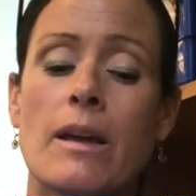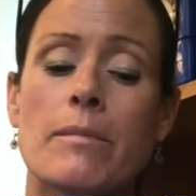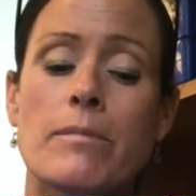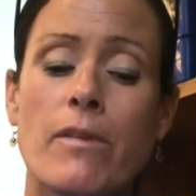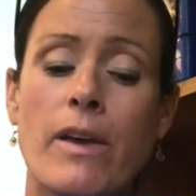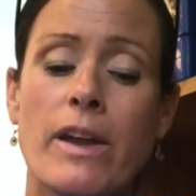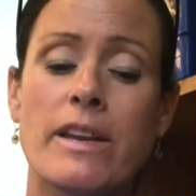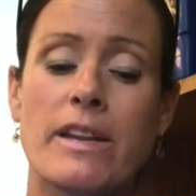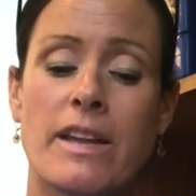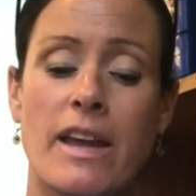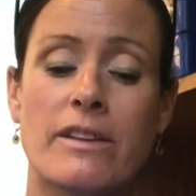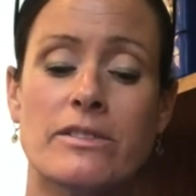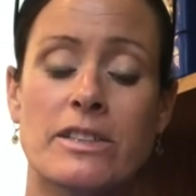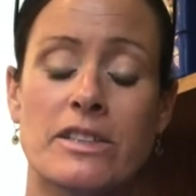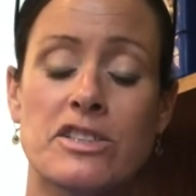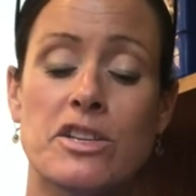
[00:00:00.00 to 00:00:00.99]
Miranda
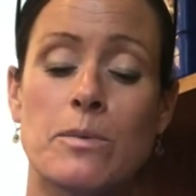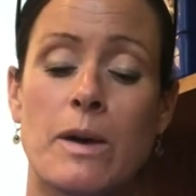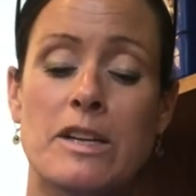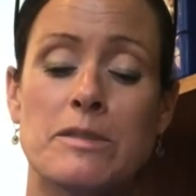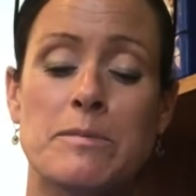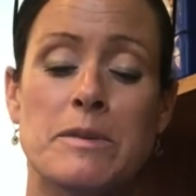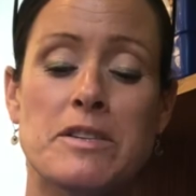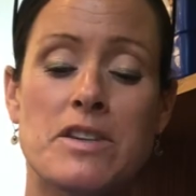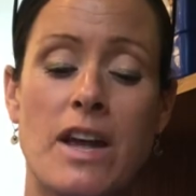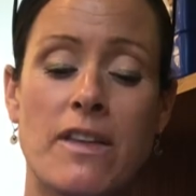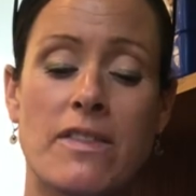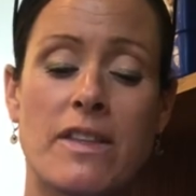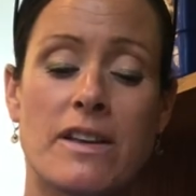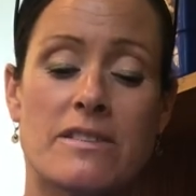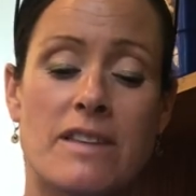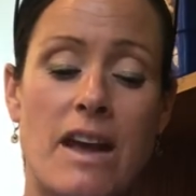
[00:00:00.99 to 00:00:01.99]
giggled as she watched me check
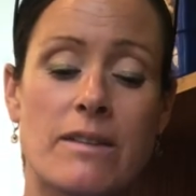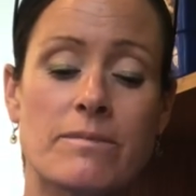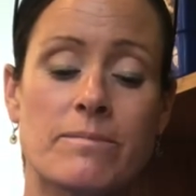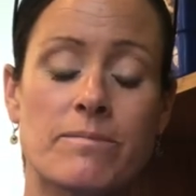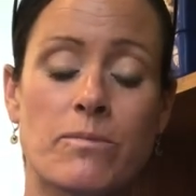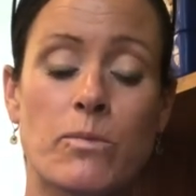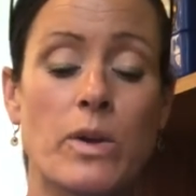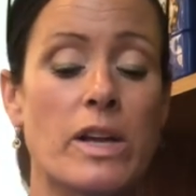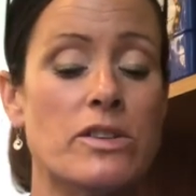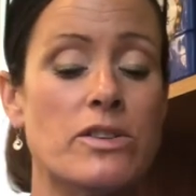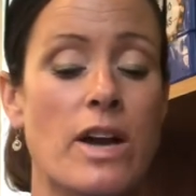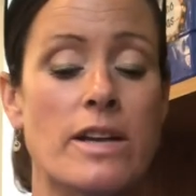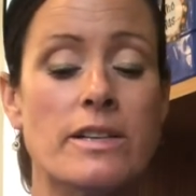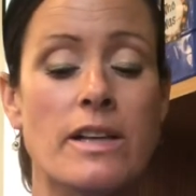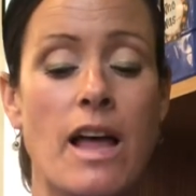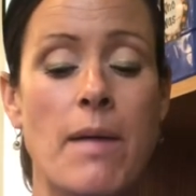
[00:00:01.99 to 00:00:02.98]
things out. When I
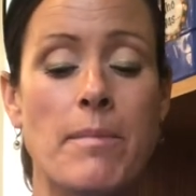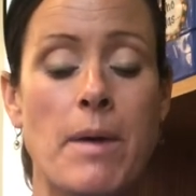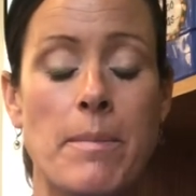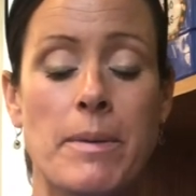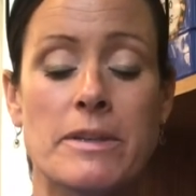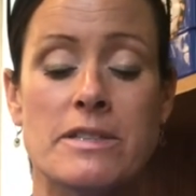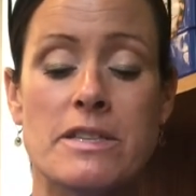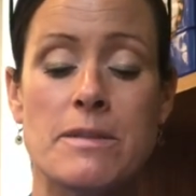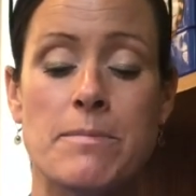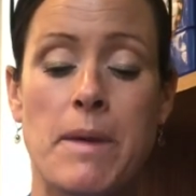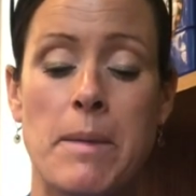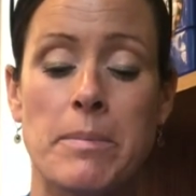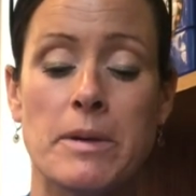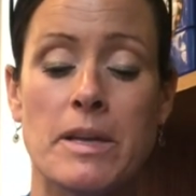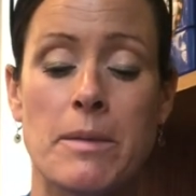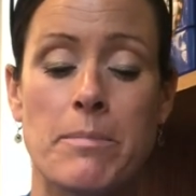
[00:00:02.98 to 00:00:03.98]
tried to climb up onto the
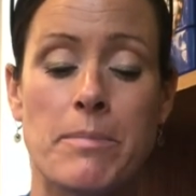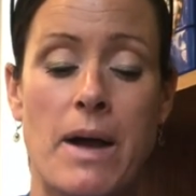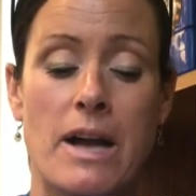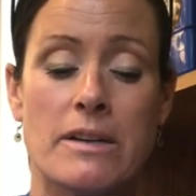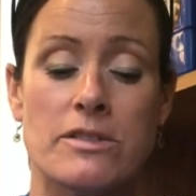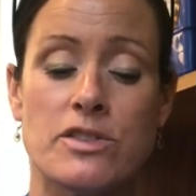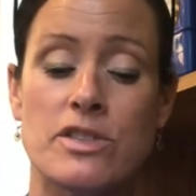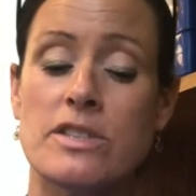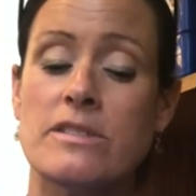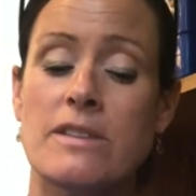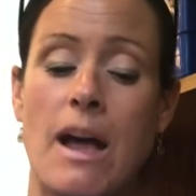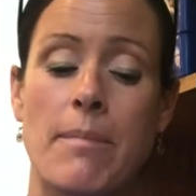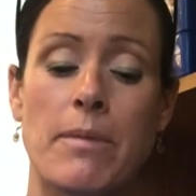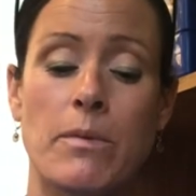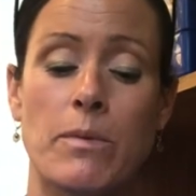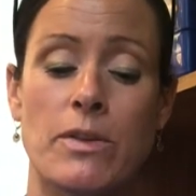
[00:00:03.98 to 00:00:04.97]
paperclip box, she
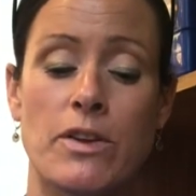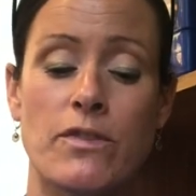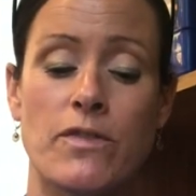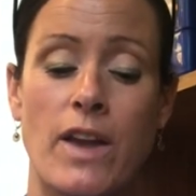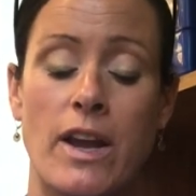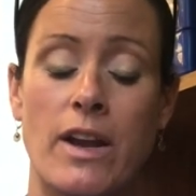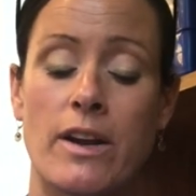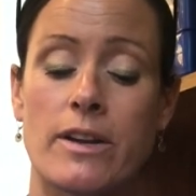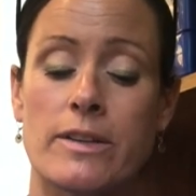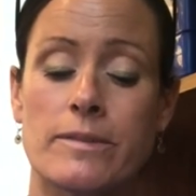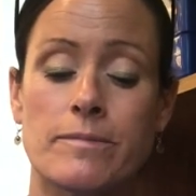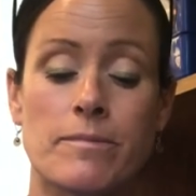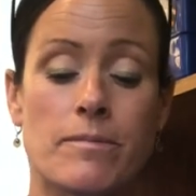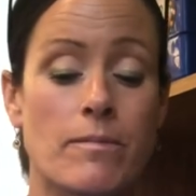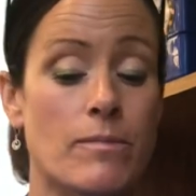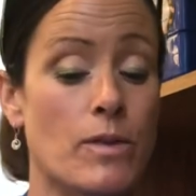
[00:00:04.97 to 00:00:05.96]
stopped me with her finger.
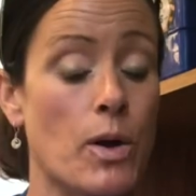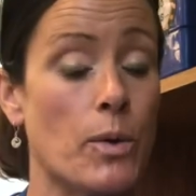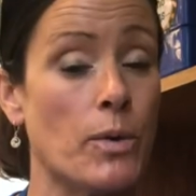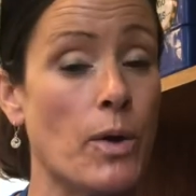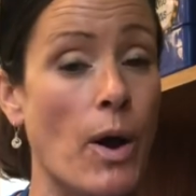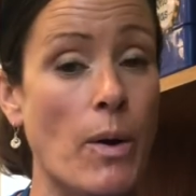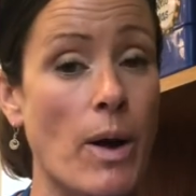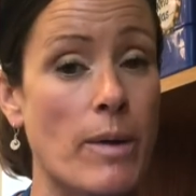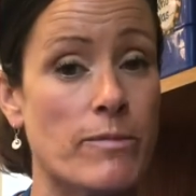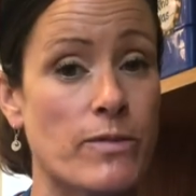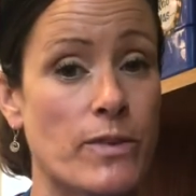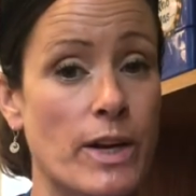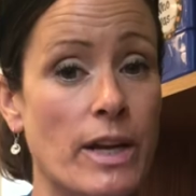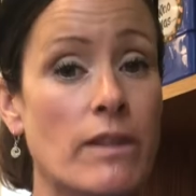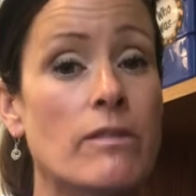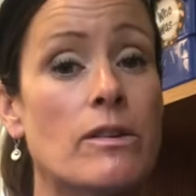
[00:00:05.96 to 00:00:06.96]
No, no,
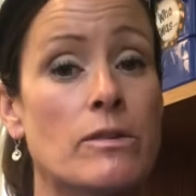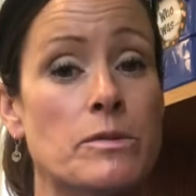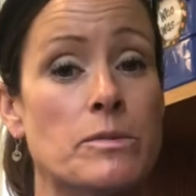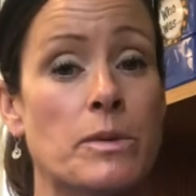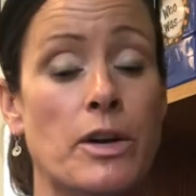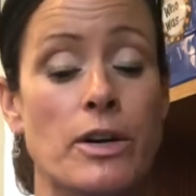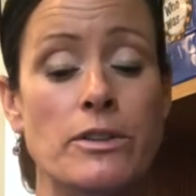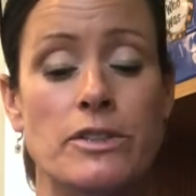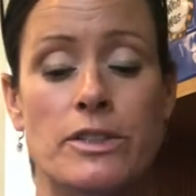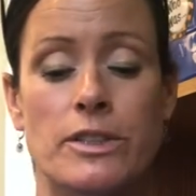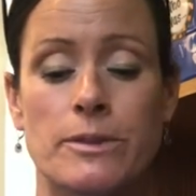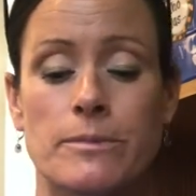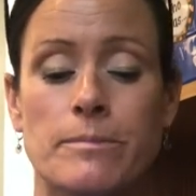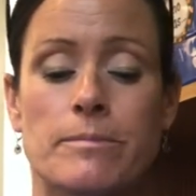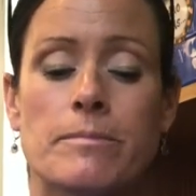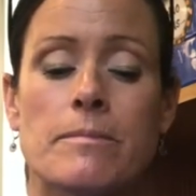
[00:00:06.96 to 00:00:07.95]
Humphrey, those would hurt
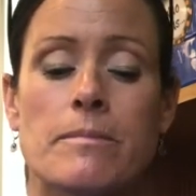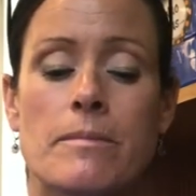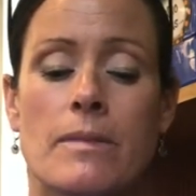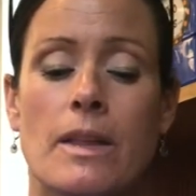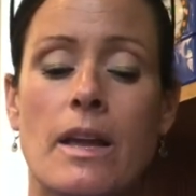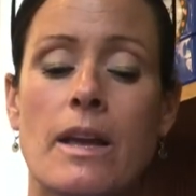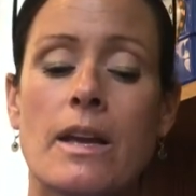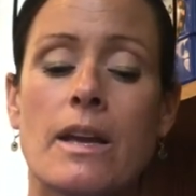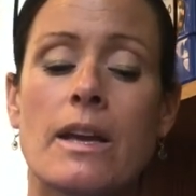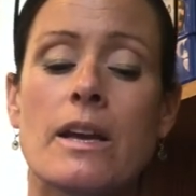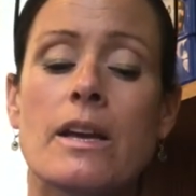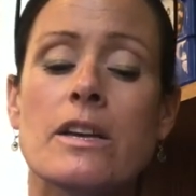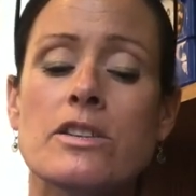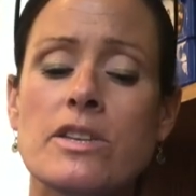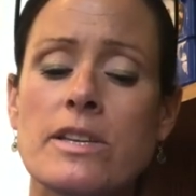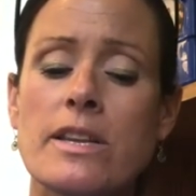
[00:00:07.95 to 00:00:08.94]
you.
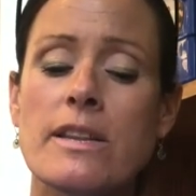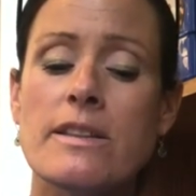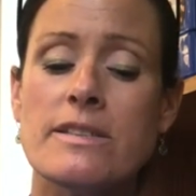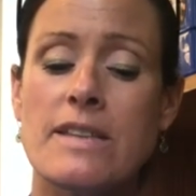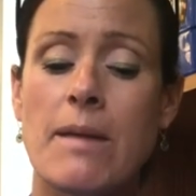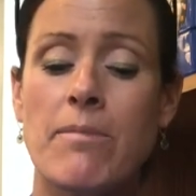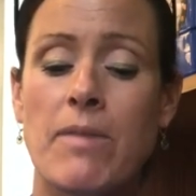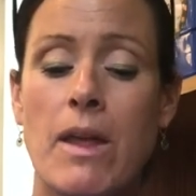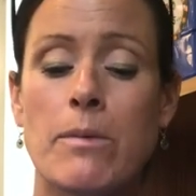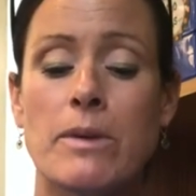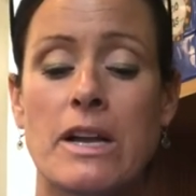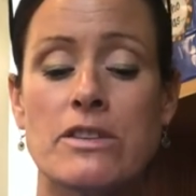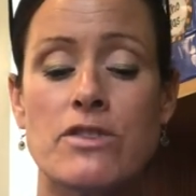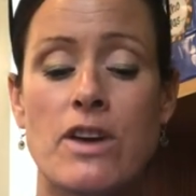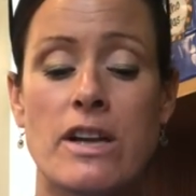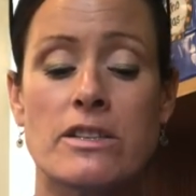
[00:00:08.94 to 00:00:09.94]
She did the same thing when
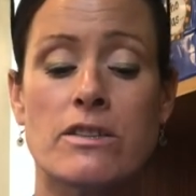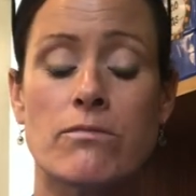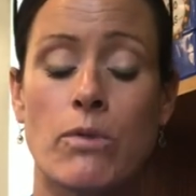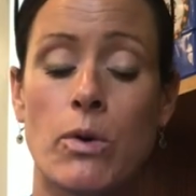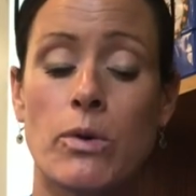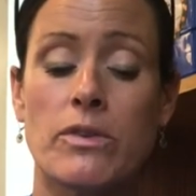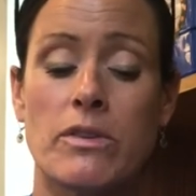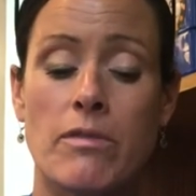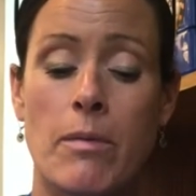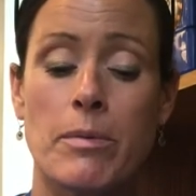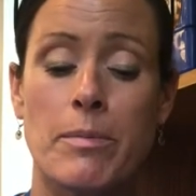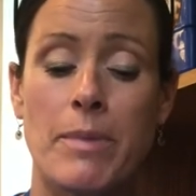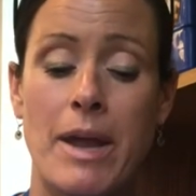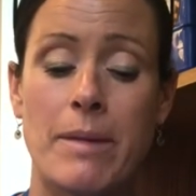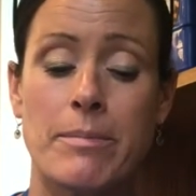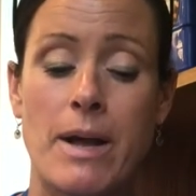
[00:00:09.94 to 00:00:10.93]
I tried to roll in the rubber
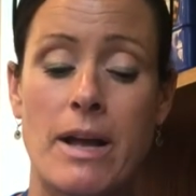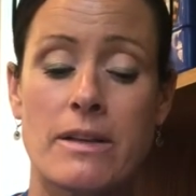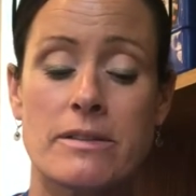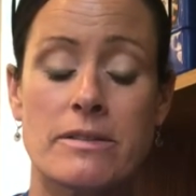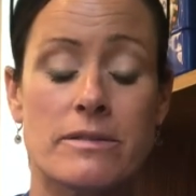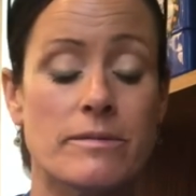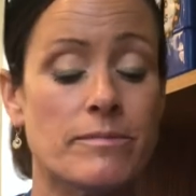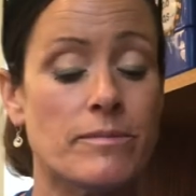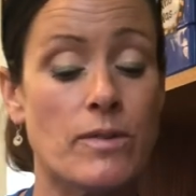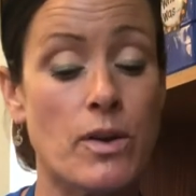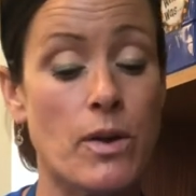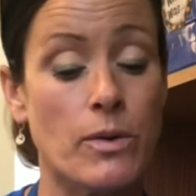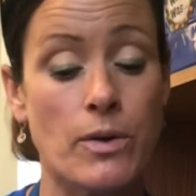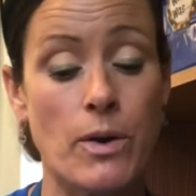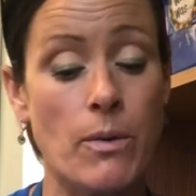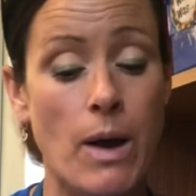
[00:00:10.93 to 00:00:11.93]
band box.
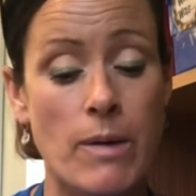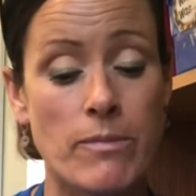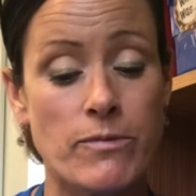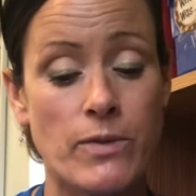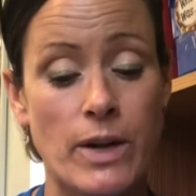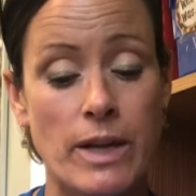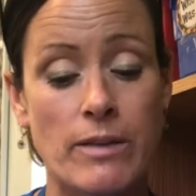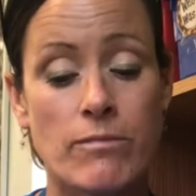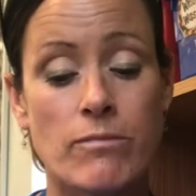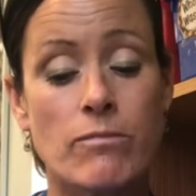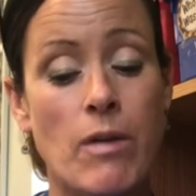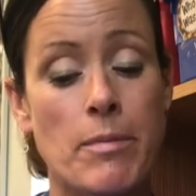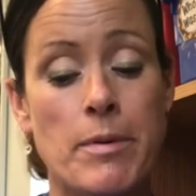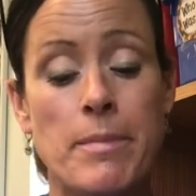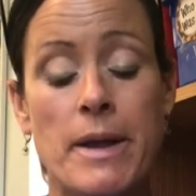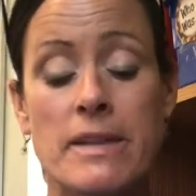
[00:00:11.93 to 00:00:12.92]
No, no, Humphrey,
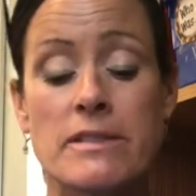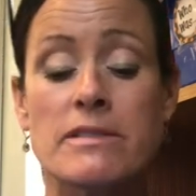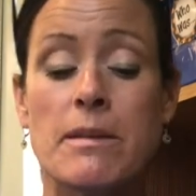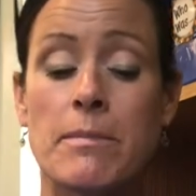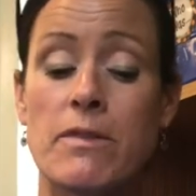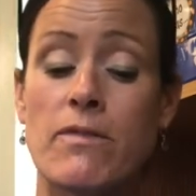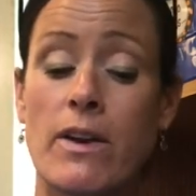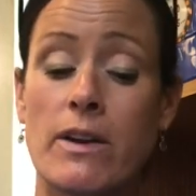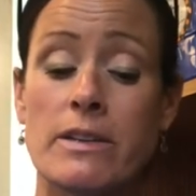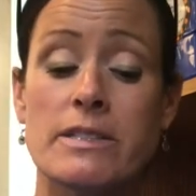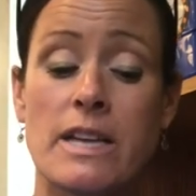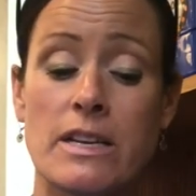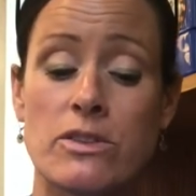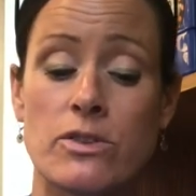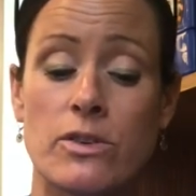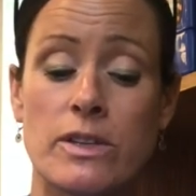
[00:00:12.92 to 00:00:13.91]
rubber bands can be very
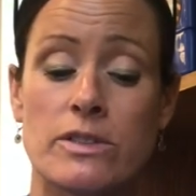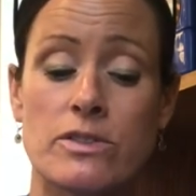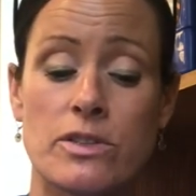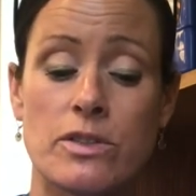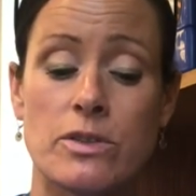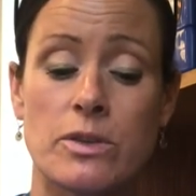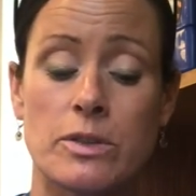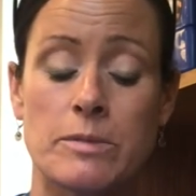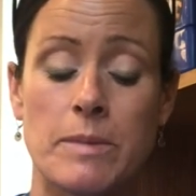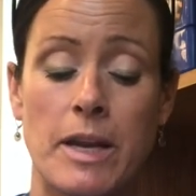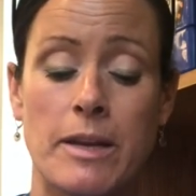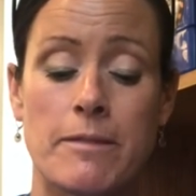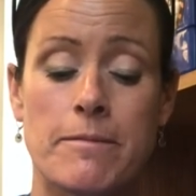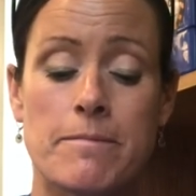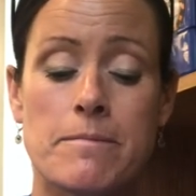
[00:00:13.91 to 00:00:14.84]
dangerous, she told me.